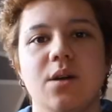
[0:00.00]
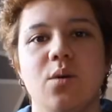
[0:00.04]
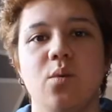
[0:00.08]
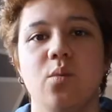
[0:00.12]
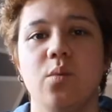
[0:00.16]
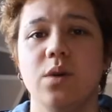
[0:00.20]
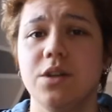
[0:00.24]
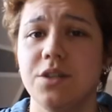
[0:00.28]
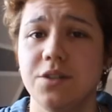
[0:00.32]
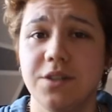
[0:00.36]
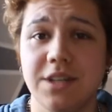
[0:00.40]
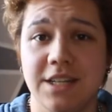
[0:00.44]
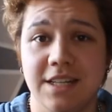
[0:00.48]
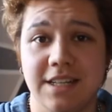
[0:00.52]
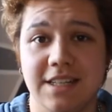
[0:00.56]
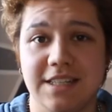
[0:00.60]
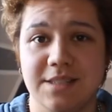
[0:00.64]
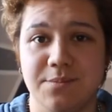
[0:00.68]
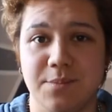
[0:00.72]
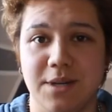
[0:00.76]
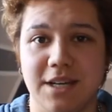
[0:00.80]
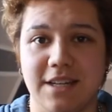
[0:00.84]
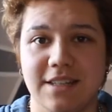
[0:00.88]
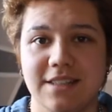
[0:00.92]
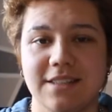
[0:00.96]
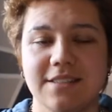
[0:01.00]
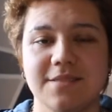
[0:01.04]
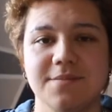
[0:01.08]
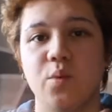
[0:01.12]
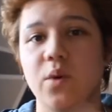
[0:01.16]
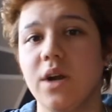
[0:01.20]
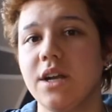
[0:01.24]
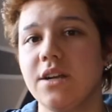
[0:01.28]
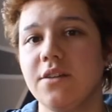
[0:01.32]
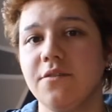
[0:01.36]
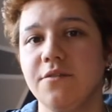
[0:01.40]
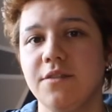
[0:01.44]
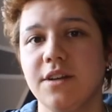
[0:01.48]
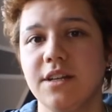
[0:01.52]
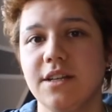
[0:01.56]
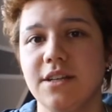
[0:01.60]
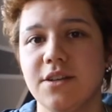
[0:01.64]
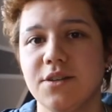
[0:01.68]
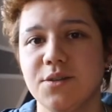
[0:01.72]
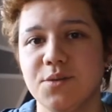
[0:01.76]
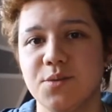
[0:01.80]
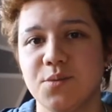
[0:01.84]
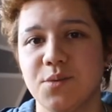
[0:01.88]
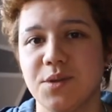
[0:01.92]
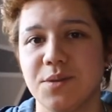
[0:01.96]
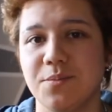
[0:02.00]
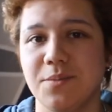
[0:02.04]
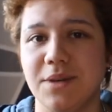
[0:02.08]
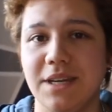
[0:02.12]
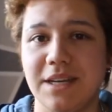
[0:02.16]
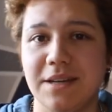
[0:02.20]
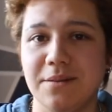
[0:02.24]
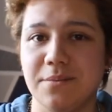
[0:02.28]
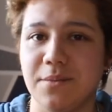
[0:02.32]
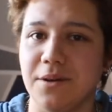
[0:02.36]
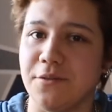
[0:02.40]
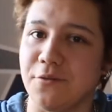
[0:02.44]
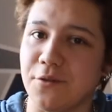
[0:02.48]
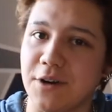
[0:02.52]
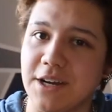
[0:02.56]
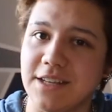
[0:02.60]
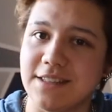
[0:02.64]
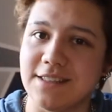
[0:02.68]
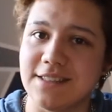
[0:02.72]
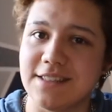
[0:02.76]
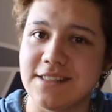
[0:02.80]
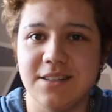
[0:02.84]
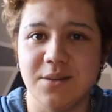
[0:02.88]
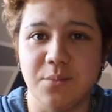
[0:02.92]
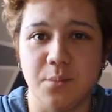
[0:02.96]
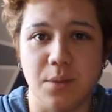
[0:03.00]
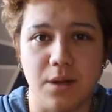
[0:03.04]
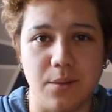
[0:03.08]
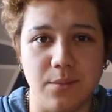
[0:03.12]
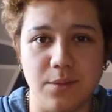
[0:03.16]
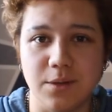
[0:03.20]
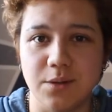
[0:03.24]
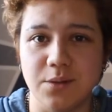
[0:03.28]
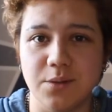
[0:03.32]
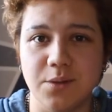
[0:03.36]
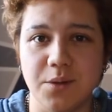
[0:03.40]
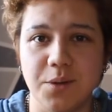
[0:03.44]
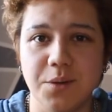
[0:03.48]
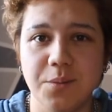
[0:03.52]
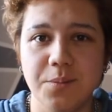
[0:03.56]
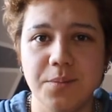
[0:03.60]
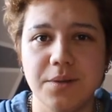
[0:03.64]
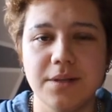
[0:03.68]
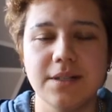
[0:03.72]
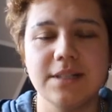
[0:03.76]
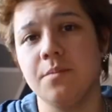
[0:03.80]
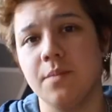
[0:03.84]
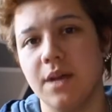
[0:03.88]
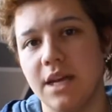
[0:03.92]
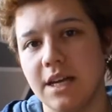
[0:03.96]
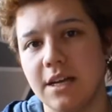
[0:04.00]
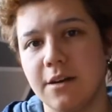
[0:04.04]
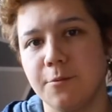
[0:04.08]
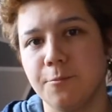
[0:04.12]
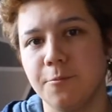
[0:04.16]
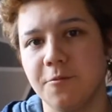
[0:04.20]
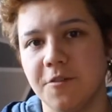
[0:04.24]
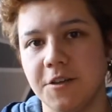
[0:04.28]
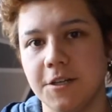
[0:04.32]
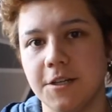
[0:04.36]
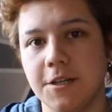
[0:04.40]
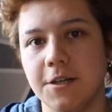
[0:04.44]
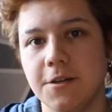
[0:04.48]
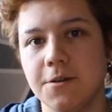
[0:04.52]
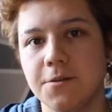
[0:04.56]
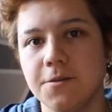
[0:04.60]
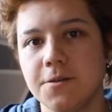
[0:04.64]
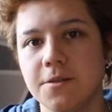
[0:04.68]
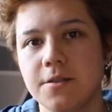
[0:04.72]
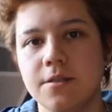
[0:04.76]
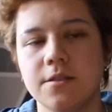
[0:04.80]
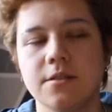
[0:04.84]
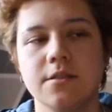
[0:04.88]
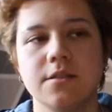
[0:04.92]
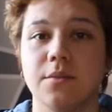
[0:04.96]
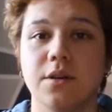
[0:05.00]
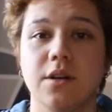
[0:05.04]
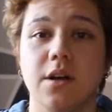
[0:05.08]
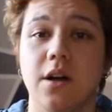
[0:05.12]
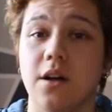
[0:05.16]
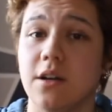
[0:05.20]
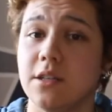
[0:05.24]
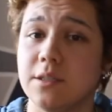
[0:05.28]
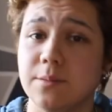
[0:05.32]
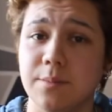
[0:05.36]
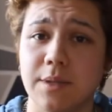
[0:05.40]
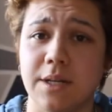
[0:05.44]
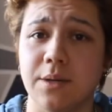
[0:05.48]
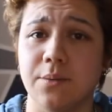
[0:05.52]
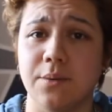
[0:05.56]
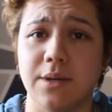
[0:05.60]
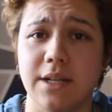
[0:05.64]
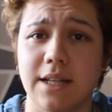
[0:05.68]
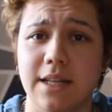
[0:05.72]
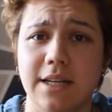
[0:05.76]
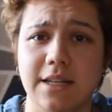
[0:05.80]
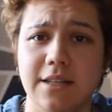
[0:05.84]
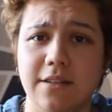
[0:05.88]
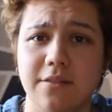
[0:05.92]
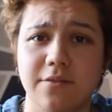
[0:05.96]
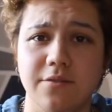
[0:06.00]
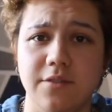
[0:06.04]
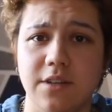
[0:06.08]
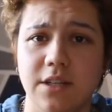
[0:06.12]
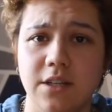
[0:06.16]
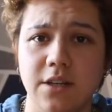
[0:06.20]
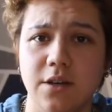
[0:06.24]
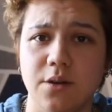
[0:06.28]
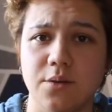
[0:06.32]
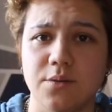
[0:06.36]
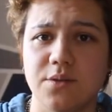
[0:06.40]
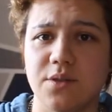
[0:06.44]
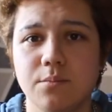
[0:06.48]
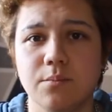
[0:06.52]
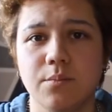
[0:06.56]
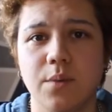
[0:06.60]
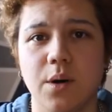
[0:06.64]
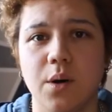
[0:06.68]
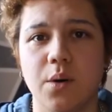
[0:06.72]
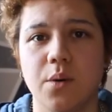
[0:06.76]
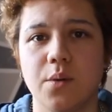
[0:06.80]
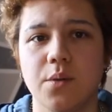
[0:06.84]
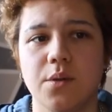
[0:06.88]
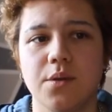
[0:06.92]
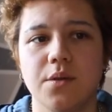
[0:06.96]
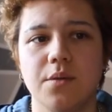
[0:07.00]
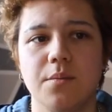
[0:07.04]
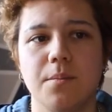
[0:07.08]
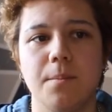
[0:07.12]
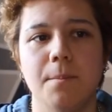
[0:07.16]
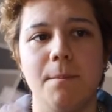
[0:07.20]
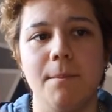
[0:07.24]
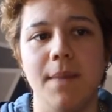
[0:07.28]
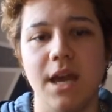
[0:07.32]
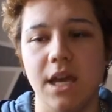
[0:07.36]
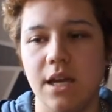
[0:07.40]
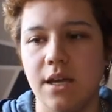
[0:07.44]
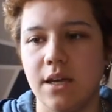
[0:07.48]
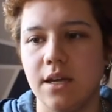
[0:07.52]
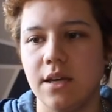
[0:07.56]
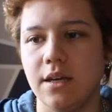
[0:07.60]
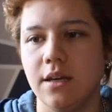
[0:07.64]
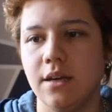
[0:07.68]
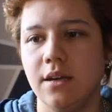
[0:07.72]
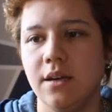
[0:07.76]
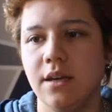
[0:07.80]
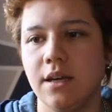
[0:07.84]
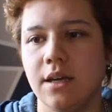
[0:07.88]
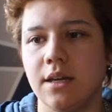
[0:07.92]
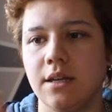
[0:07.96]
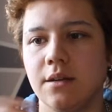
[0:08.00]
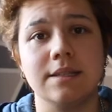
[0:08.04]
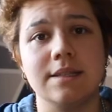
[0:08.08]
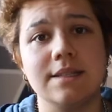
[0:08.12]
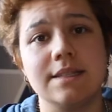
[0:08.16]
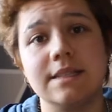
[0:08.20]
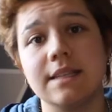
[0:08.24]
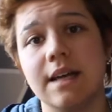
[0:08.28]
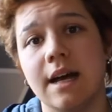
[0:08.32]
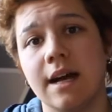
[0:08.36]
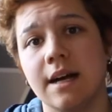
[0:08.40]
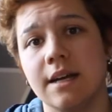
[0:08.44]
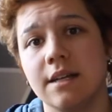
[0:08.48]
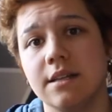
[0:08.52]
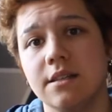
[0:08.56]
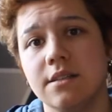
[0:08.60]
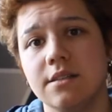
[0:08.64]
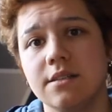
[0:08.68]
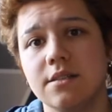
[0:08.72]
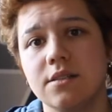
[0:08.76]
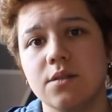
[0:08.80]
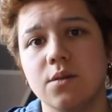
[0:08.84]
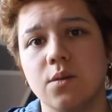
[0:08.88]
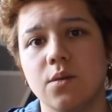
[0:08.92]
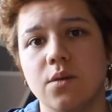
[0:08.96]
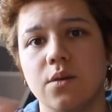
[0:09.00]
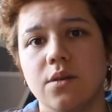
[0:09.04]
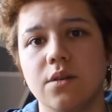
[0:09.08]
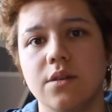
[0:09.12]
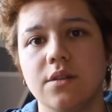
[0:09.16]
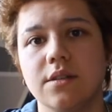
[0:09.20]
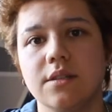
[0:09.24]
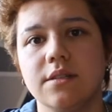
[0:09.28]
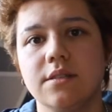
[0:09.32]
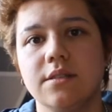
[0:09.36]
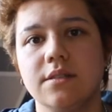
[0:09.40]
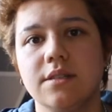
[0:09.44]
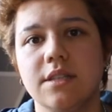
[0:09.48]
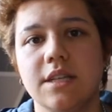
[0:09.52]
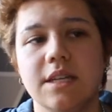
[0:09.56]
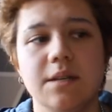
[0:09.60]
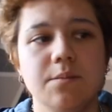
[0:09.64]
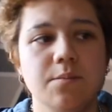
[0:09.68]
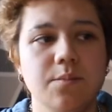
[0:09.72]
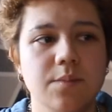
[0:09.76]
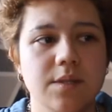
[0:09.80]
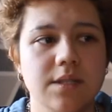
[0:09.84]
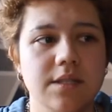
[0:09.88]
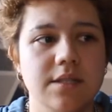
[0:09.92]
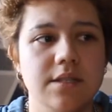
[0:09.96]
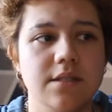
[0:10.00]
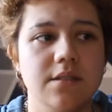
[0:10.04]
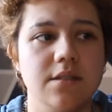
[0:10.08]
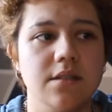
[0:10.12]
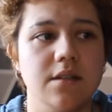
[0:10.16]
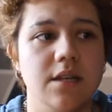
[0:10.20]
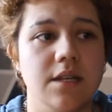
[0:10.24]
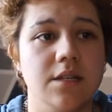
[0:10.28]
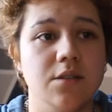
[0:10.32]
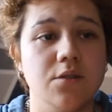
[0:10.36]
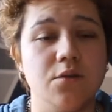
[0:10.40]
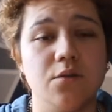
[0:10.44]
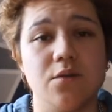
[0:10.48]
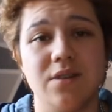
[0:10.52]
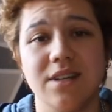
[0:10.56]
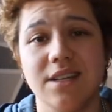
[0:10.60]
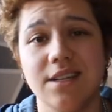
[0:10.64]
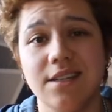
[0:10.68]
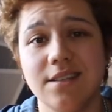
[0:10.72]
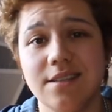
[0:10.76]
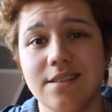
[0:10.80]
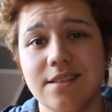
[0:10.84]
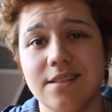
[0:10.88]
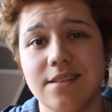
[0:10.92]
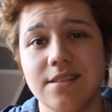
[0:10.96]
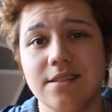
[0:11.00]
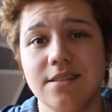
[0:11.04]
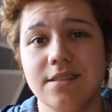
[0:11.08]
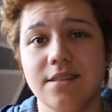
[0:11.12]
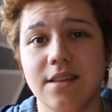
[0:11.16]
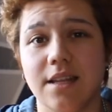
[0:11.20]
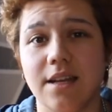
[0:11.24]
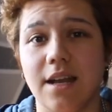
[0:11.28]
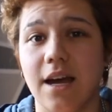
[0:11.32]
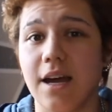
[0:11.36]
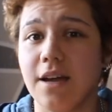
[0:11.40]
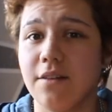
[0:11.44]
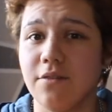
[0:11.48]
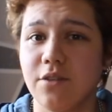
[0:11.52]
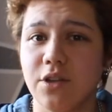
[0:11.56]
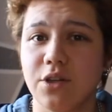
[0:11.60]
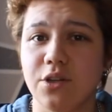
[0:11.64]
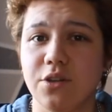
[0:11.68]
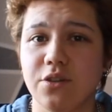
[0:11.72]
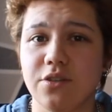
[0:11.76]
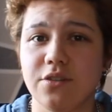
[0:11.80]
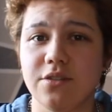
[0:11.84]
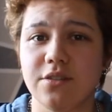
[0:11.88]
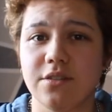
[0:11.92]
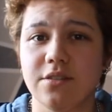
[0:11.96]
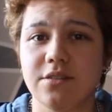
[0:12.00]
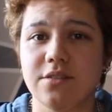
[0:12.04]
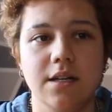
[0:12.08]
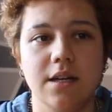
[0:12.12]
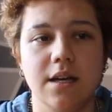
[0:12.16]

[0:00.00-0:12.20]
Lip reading: What you can expect: random videos with me and my friends, the bubble group, makeup videos, cosplay related videos, both making and designs or tips and tricks that I've learned.